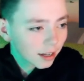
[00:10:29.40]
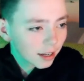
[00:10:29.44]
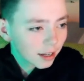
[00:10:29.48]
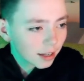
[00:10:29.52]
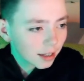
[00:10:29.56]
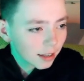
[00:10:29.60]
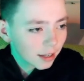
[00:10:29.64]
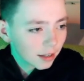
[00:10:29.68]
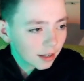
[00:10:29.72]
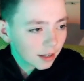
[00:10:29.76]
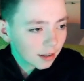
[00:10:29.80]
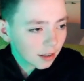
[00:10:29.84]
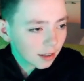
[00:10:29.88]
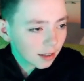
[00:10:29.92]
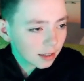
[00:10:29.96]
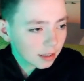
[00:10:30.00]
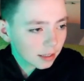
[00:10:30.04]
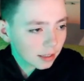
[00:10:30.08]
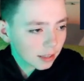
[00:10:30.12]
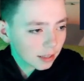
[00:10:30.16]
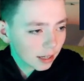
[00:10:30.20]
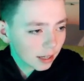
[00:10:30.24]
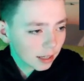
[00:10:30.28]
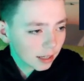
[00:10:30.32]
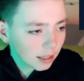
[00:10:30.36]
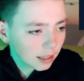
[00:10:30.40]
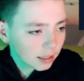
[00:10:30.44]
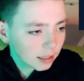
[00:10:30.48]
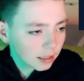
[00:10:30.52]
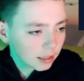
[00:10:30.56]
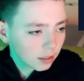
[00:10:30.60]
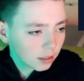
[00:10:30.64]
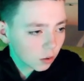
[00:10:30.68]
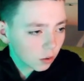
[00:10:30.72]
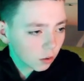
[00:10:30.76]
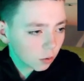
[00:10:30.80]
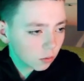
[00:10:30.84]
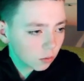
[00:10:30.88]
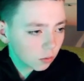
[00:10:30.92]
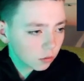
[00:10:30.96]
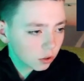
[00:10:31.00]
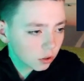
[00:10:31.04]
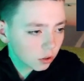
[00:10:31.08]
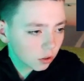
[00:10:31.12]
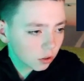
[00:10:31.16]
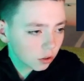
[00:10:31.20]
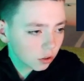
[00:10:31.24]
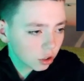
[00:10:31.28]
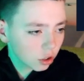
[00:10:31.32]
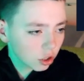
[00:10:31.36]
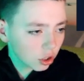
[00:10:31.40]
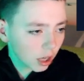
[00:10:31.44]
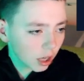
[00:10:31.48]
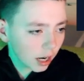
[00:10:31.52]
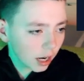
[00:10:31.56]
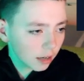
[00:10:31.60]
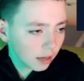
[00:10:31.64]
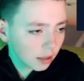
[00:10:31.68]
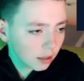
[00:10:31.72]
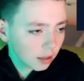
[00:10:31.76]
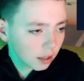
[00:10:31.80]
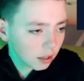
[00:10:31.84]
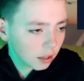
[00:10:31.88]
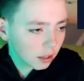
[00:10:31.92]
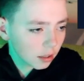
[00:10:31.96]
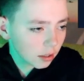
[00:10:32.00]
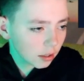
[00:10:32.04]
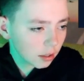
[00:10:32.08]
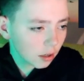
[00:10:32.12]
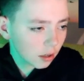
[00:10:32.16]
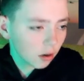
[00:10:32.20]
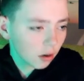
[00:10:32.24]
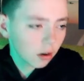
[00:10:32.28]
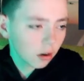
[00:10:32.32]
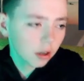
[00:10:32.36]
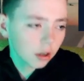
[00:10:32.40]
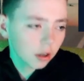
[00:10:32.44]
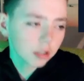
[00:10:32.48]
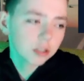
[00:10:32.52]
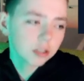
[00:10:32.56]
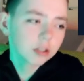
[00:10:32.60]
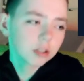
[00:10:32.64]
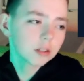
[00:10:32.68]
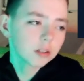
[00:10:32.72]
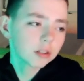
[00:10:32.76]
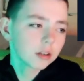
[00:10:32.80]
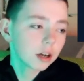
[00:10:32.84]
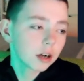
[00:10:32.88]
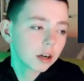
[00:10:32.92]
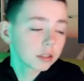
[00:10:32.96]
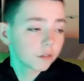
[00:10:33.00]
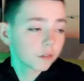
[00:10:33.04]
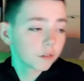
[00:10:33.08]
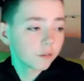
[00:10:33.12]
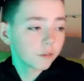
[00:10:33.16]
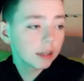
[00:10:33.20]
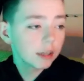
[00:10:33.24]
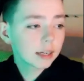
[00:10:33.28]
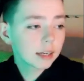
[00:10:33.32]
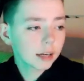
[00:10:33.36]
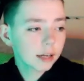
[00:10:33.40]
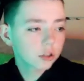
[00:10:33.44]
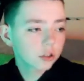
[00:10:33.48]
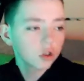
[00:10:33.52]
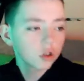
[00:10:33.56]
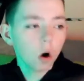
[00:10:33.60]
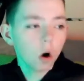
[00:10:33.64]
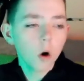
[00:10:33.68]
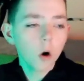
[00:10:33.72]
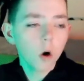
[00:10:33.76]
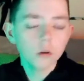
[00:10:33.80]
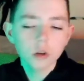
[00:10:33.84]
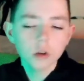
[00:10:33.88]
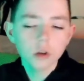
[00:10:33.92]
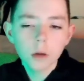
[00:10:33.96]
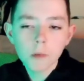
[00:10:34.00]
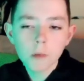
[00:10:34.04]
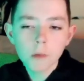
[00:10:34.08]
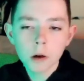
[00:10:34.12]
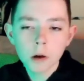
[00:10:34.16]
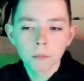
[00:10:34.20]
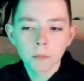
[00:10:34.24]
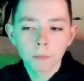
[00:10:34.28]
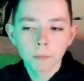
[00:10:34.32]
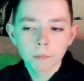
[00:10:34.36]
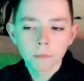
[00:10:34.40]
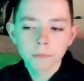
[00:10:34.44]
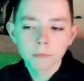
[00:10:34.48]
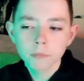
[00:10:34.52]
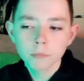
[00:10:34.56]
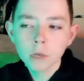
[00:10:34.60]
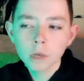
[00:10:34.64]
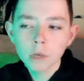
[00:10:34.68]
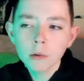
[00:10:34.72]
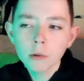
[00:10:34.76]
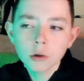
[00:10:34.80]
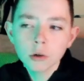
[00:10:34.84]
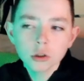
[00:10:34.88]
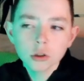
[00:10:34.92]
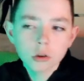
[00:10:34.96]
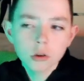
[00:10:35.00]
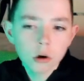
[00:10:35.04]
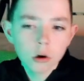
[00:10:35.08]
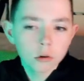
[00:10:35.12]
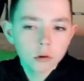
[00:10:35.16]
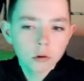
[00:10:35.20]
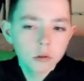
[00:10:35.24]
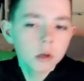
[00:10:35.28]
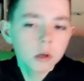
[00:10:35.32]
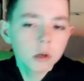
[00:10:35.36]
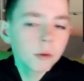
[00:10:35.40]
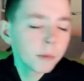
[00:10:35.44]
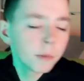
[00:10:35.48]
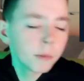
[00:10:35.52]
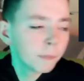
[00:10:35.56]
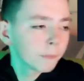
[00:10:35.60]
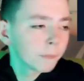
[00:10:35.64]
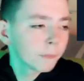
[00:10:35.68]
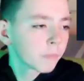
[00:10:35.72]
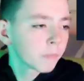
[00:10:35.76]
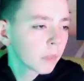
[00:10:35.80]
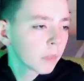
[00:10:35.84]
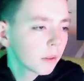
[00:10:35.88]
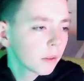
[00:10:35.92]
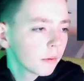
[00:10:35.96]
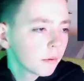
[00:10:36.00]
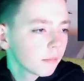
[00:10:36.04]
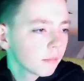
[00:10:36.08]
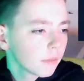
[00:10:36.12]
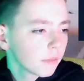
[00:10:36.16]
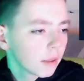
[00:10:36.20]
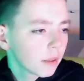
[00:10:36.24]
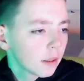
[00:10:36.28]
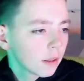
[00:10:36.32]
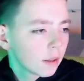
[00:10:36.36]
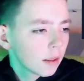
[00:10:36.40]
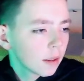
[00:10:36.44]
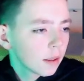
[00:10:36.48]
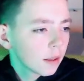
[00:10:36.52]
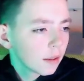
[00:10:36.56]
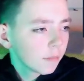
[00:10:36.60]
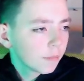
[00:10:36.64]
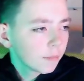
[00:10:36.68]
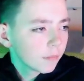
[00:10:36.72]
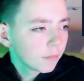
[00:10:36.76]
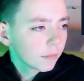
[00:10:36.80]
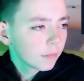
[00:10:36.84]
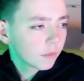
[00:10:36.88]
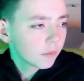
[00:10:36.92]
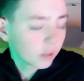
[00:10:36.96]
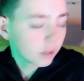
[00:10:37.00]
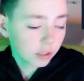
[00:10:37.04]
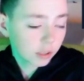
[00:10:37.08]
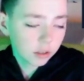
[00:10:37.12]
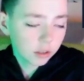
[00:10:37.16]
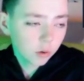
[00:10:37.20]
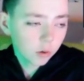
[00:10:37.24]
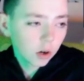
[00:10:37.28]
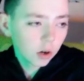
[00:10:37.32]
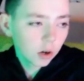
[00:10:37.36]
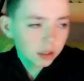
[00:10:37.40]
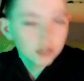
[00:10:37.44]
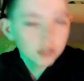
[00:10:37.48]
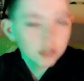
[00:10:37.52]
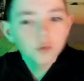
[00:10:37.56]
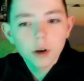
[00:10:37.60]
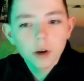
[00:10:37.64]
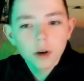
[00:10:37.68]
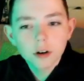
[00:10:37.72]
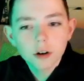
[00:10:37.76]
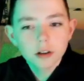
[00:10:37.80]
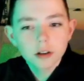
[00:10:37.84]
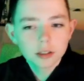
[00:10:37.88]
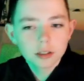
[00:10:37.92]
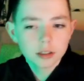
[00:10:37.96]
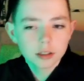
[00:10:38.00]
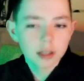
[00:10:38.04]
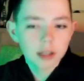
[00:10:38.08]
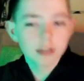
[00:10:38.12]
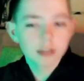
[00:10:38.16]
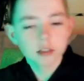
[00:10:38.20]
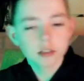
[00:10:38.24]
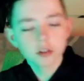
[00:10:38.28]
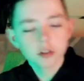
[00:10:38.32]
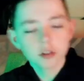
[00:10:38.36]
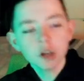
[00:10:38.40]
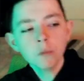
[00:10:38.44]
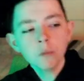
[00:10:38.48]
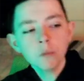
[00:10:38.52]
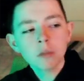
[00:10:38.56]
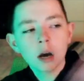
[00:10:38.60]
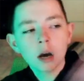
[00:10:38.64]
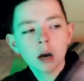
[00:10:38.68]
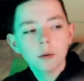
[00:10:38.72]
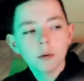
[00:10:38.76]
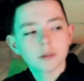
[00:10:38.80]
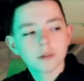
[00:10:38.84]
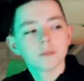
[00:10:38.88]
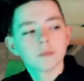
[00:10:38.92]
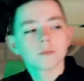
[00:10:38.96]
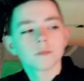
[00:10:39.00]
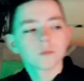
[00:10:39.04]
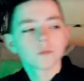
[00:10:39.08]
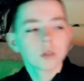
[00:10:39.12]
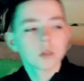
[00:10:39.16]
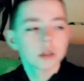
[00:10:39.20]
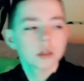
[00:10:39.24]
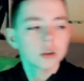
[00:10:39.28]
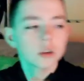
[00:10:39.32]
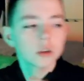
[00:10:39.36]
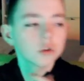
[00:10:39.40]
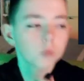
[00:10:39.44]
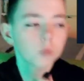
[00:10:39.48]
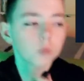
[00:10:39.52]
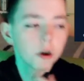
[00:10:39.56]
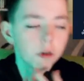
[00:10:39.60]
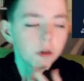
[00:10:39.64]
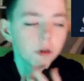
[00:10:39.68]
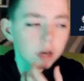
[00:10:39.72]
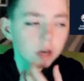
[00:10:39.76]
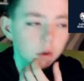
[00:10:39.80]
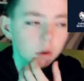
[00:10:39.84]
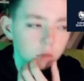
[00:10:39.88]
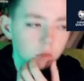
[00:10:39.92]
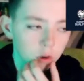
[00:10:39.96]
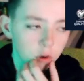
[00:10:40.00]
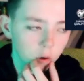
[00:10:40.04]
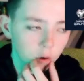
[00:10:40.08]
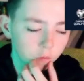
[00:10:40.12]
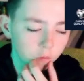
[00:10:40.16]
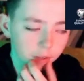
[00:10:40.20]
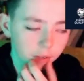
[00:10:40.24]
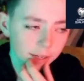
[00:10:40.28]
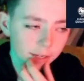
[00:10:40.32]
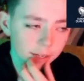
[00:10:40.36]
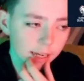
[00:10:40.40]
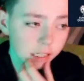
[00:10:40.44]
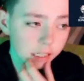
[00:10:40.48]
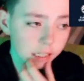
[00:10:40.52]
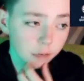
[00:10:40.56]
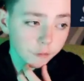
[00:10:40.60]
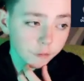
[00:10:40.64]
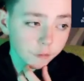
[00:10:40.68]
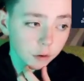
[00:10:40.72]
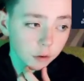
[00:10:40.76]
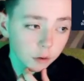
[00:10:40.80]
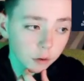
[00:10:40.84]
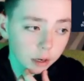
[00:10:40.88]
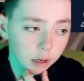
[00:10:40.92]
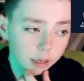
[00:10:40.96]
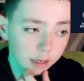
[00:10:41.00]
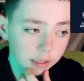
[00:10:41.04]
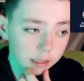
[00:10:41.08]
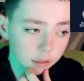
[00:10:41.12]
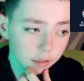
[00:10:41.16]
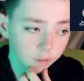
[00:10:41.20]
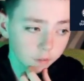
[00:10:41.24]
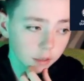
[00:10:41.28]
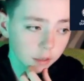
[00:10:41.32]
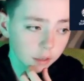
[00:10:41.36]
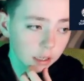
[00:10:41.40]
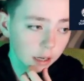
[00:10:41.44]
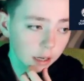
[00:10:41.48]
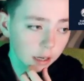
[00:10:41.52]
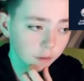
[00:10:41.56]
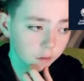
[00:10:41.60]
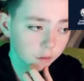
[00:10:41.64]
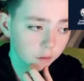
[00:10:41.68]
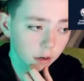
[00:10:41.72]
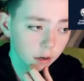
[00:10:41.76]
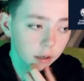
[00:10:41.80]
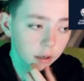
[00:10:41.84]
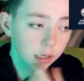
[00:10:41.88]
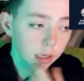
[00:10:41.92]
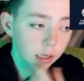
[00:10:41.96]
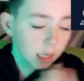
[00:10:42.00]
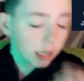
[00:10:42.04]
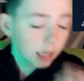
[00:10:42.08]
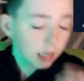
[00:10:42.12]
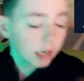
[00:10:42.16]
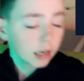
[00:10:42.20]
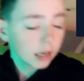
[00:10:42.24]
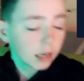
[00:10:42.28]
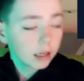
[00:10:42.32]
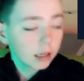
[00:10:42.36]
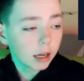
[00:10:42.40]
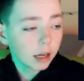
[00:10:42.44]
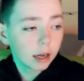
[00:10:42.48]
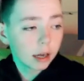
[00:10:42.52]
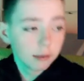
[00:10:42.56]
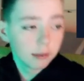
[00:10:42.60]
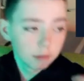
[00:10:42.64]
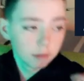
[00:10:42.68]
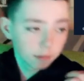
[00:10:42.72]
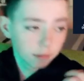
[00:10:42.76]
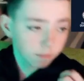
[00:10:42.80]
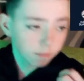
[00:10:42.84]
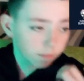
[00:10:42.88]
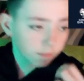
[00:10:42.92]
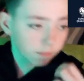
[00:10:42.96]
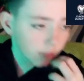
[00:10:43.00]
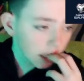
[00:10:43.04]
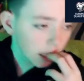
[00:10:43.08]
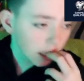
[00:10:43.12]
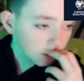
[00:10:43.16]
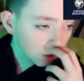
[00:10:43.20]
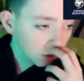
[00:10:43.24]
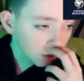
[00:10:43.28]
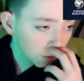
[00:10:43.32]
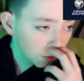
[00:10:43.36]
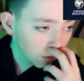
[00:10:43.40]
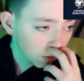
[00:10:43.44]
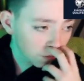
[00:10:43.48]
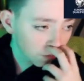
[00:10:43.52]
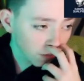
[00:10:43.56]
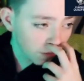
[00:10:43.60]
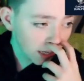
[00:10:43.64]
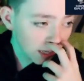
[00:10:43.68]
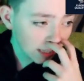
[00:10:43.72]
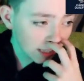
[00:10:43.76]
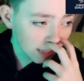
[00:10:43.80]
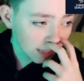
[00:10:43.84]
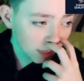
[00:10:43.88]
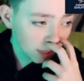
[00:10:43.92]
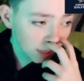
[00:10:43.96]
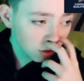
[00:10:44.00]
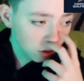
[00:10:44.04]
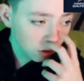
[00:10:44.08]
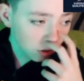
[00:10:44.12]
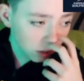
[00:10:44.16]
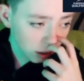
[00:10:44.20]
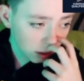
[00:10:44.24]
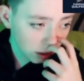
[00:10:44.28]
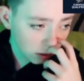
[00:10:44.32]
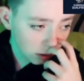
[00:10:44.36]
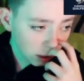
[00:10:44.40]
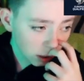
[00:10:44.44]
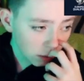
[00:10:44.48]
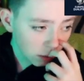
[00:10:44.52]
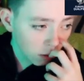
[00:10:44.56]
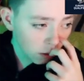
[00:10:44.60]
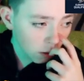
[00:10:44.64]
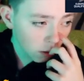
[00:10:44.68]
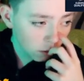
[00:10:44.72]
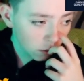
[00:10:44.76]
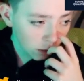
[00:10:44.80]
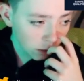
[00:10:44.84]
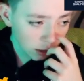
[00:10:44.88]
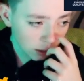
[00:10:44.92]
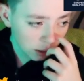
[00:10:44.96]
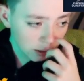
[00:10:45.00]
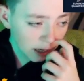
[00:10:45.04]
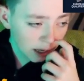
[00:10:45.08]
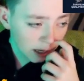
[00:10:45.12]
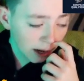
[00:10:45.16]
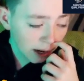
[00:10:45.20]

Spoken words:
Lennon Dykes holds good strength. Oh, it's a free kick. Scotland, come on. Go on, Scotland, come on. I tell you what, he does well on the legs. I'll give him that one. He does well to hold off, and he gets a free kick for it. Israel were very dangerous there, I tell you what, on the attack.